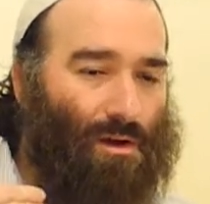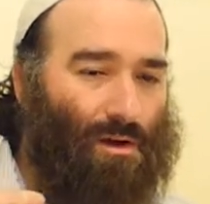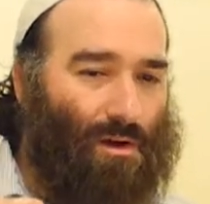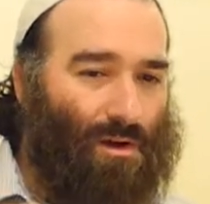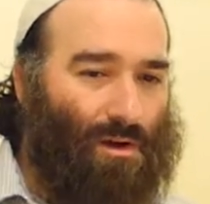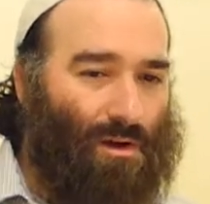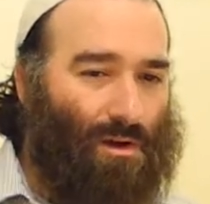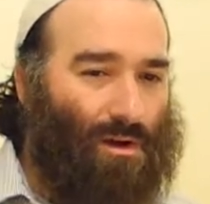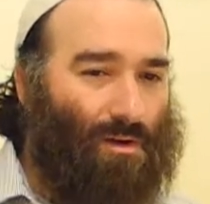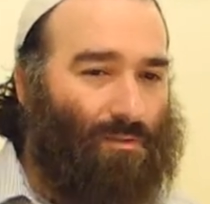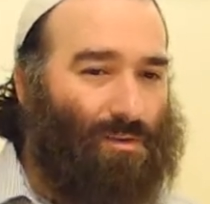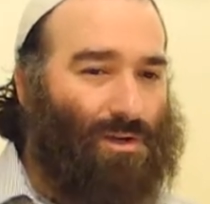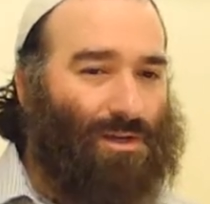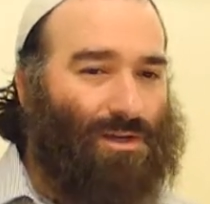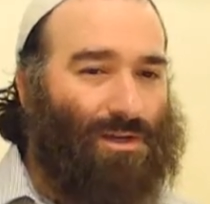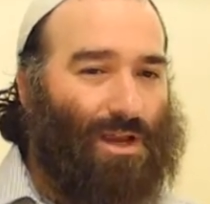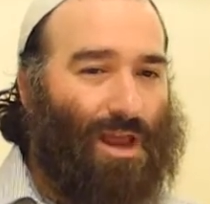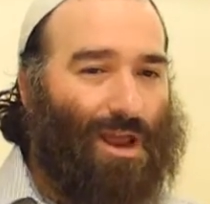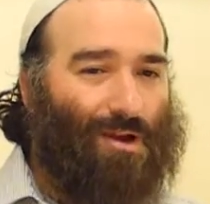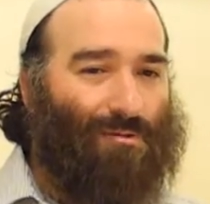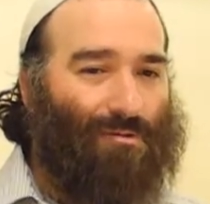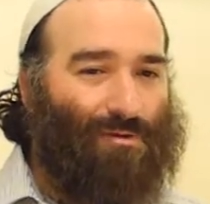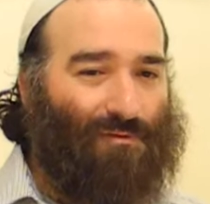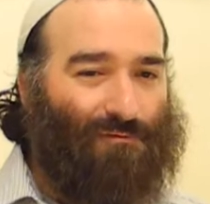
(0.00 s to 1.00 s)
We
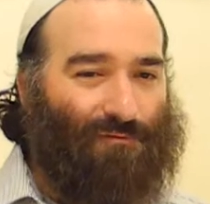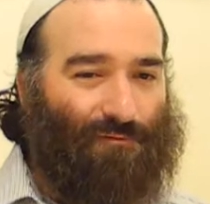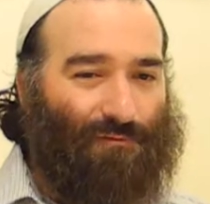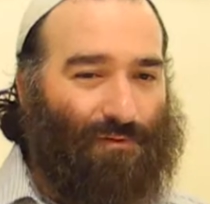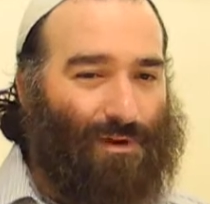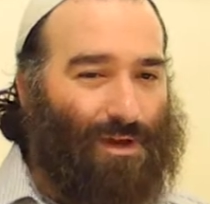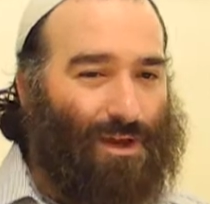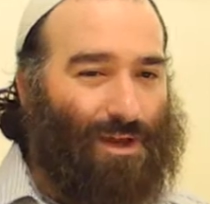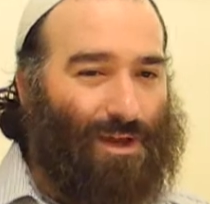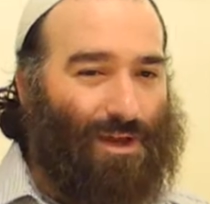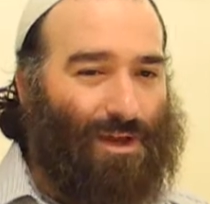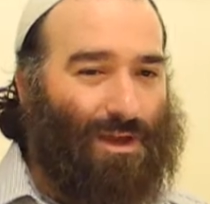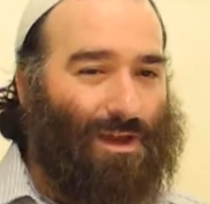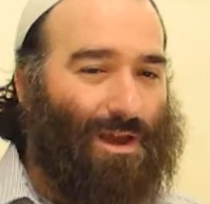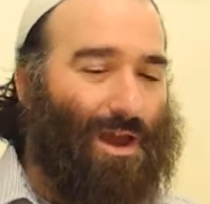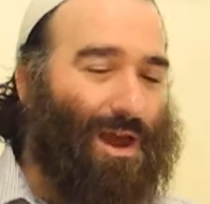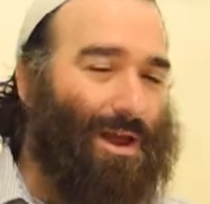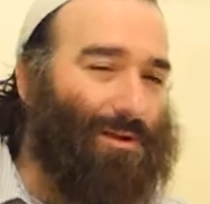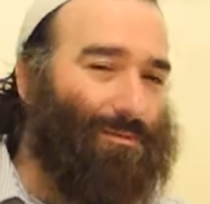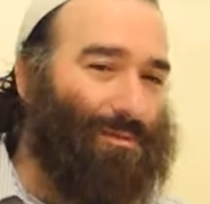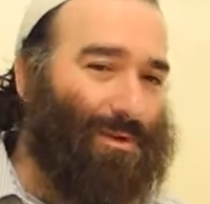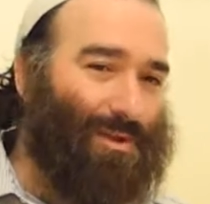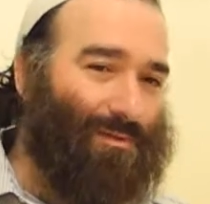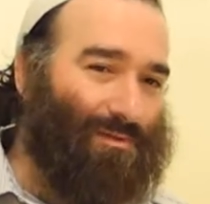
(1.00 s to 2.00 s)
say we're free
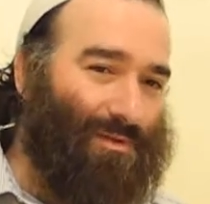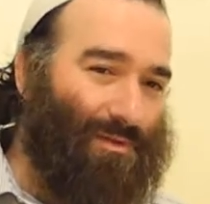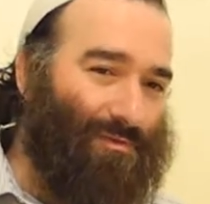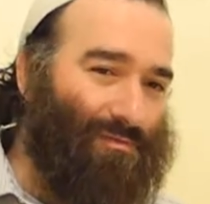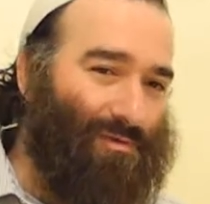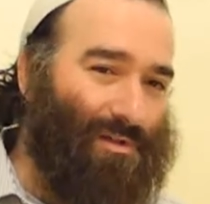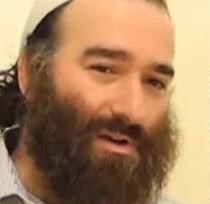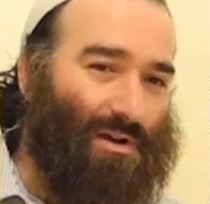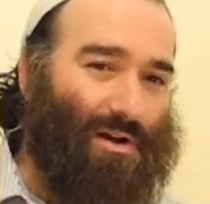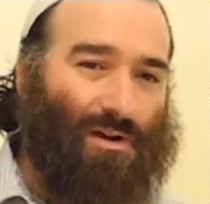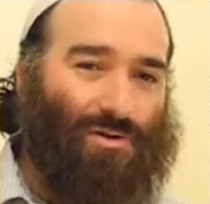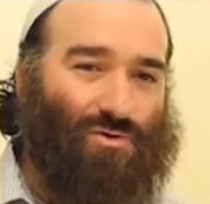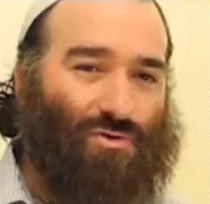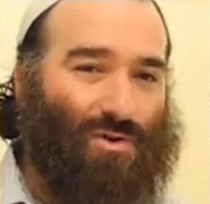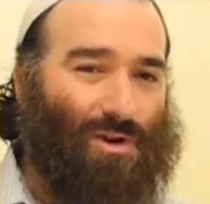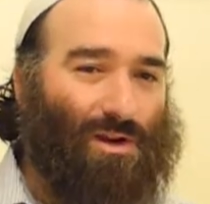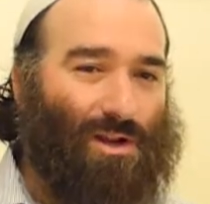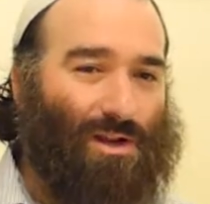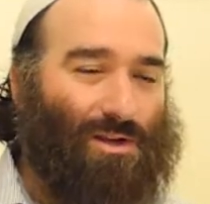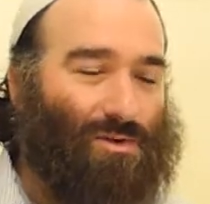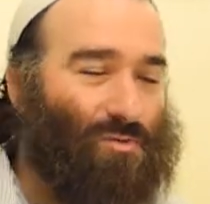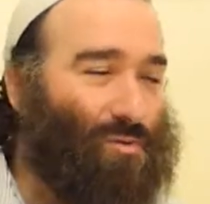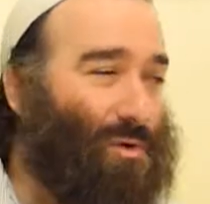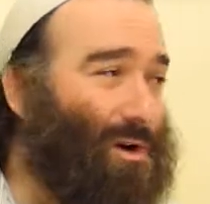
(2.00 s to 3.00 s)
and we live in a free country
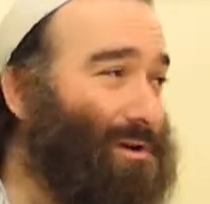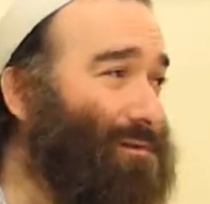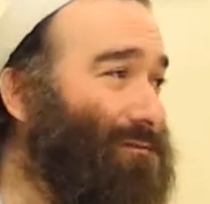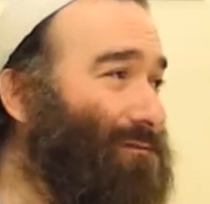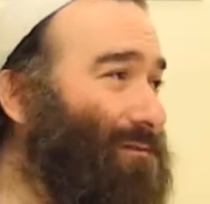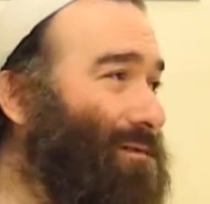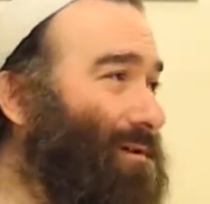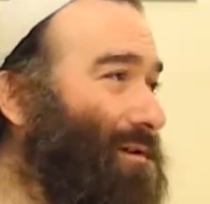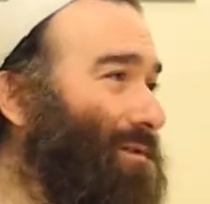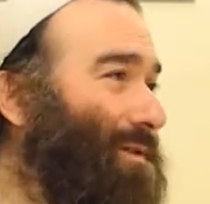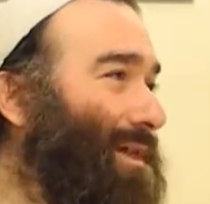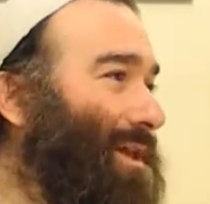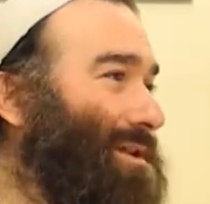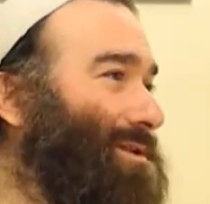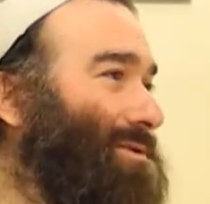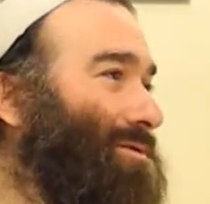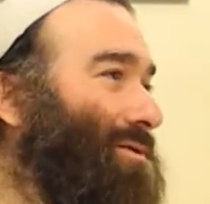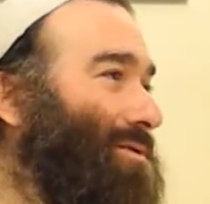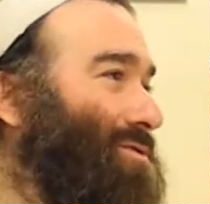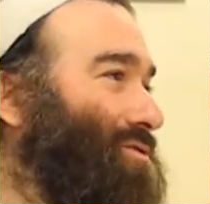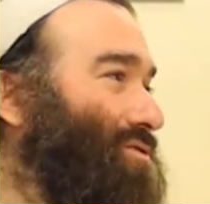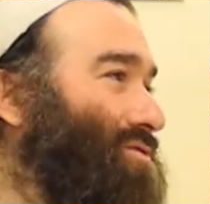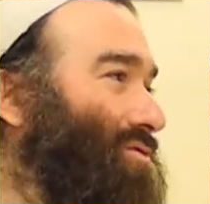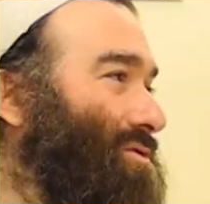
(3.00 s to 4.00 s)
and it's wonderful and that's
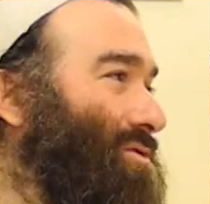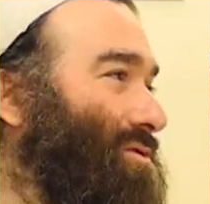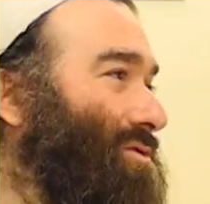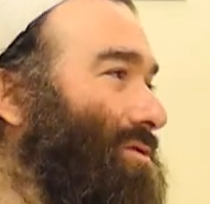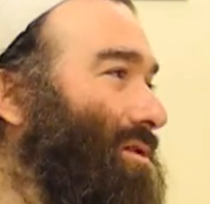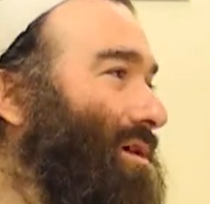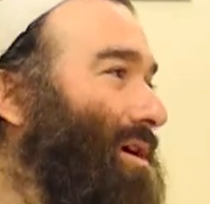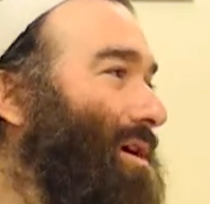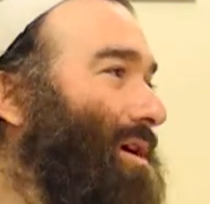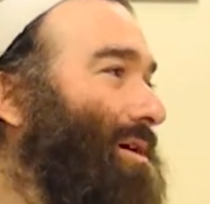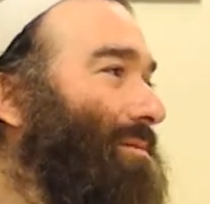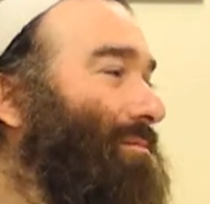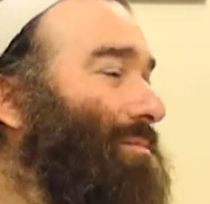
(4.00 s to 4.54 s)
all true,